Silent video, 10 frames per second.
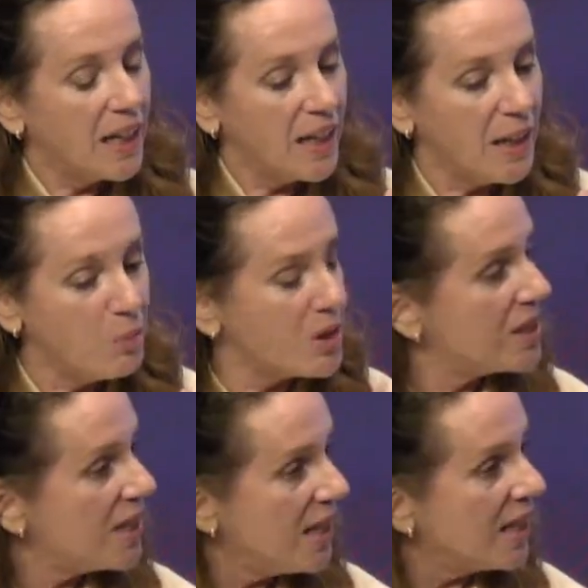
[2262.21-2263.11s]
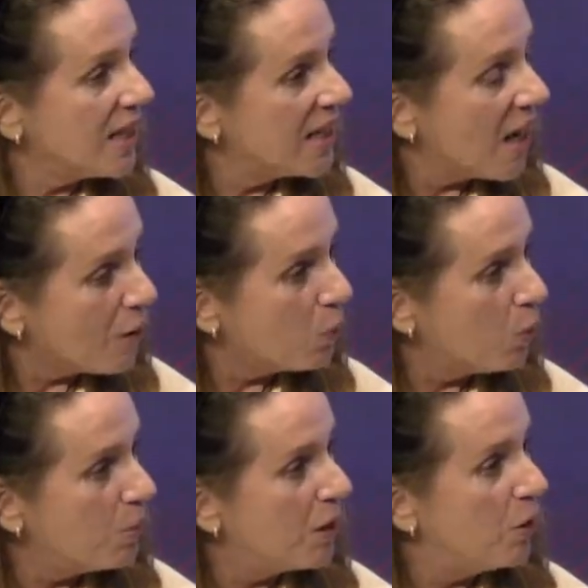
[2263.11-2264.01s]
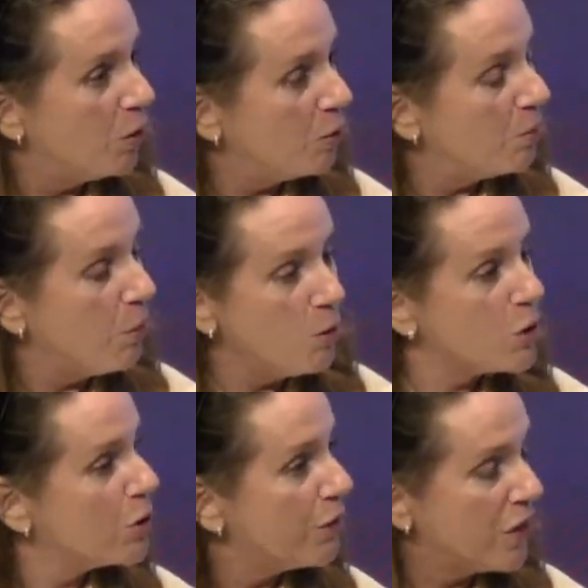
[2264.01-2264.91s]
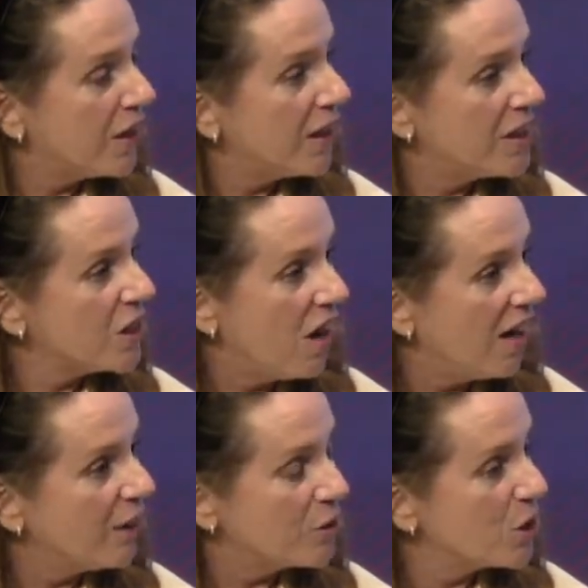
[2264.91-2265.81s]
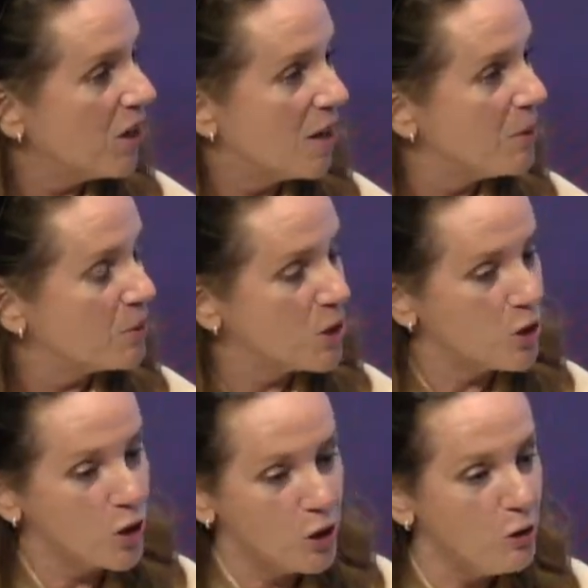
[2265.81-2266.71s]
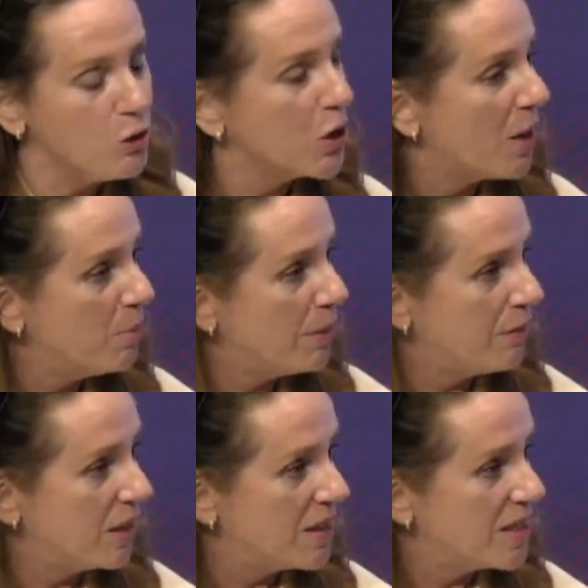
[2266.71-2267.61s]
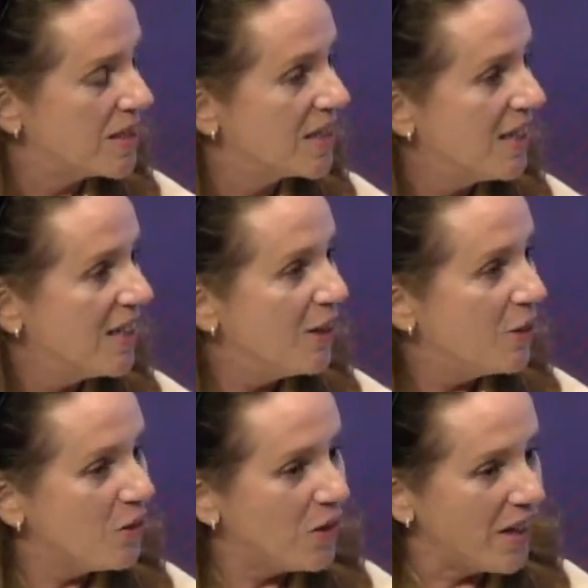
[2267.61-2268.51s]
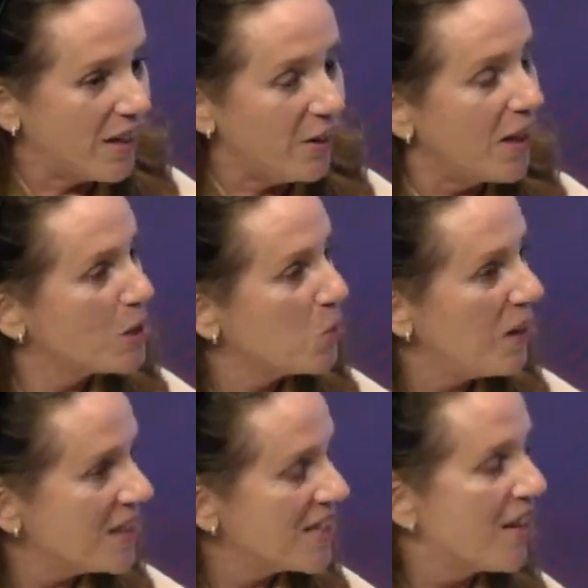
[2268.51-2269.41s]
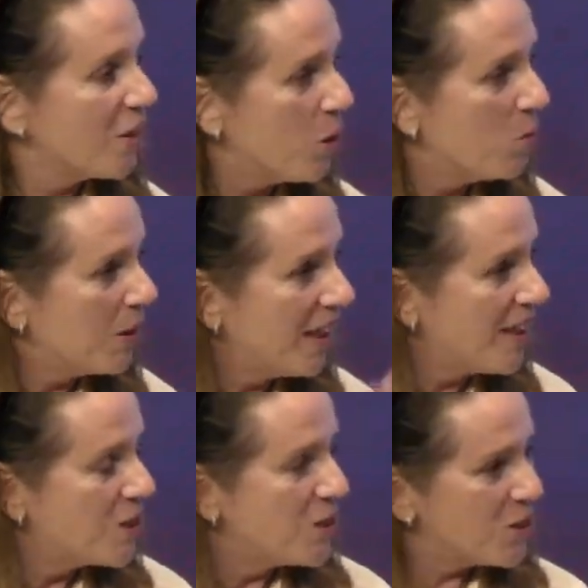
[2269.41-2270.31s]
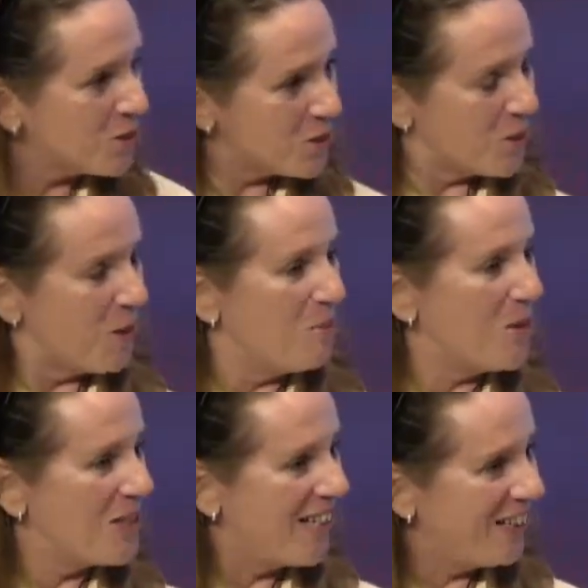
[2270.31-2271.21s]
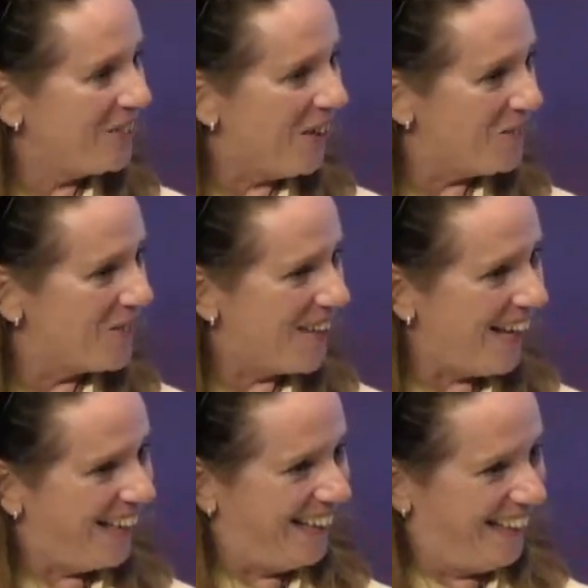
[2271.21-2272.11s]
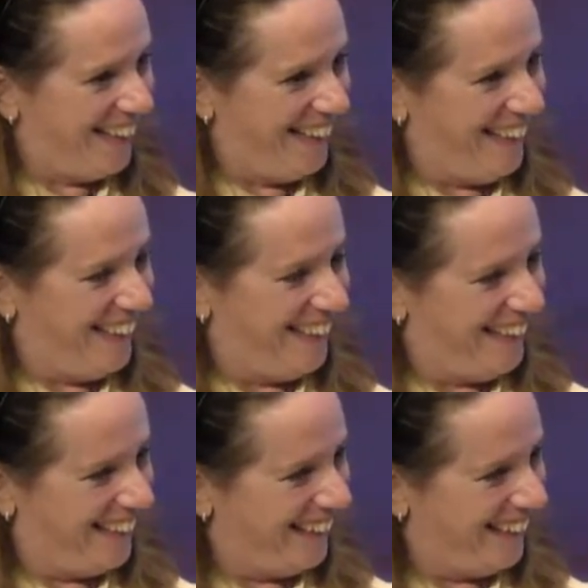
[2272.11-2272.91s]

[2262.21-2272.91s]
He was seeing another woman most of the entire time. There was huge ambivalence there, as well as other complications. So, sorry, I'm just setting you up for that.